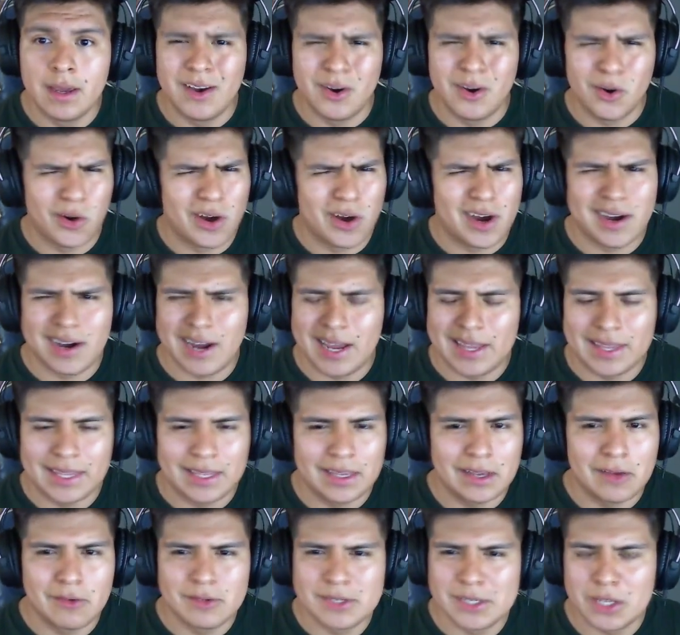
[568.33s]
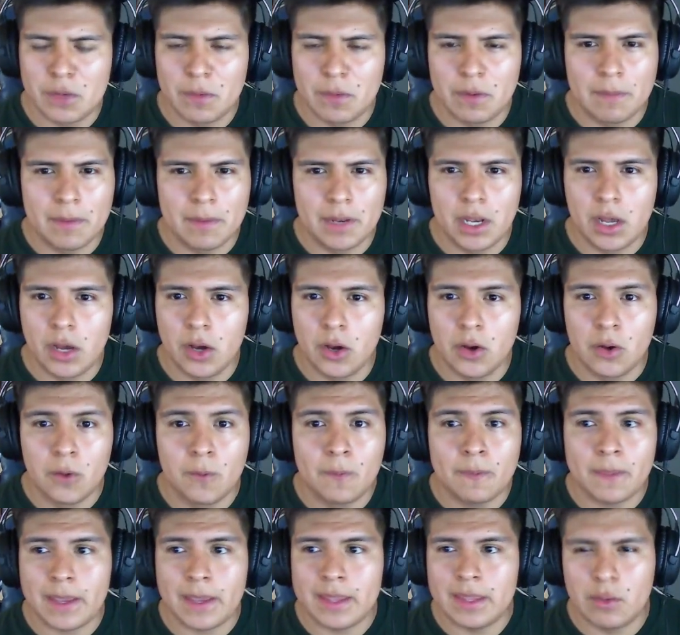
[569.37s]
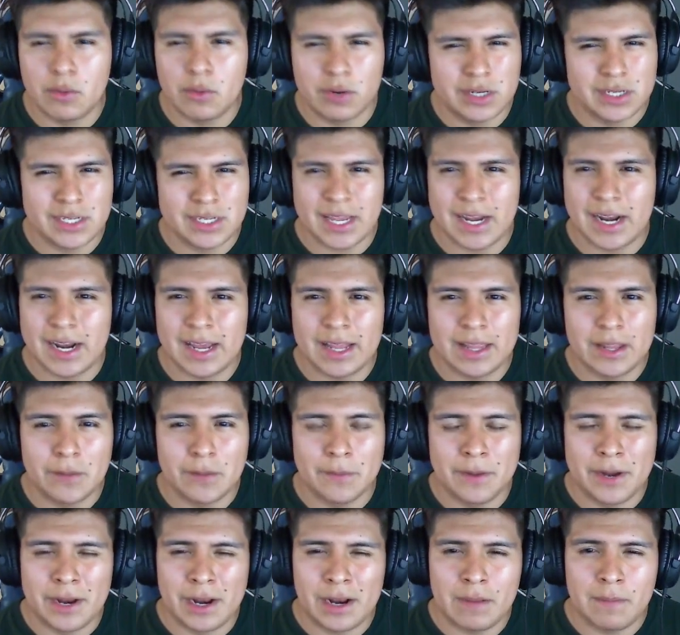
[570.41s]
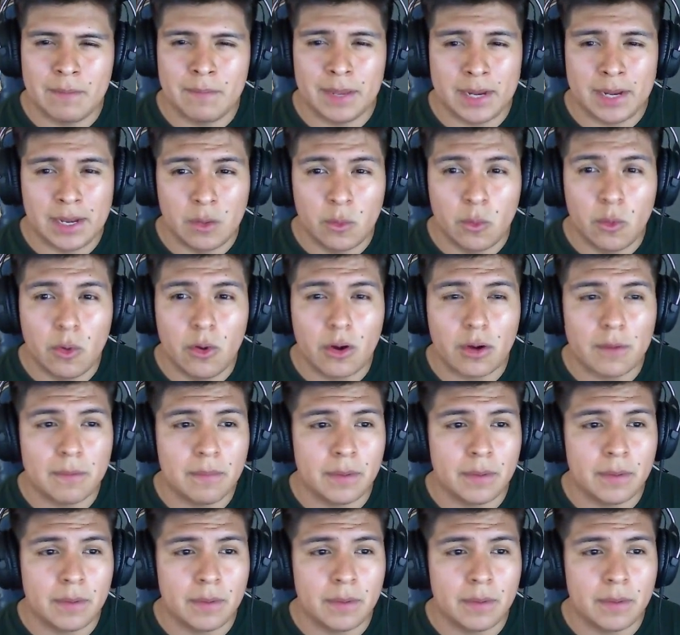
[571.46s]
or I think it was a little bit below, and they were just kind of a little bit at a bidding war.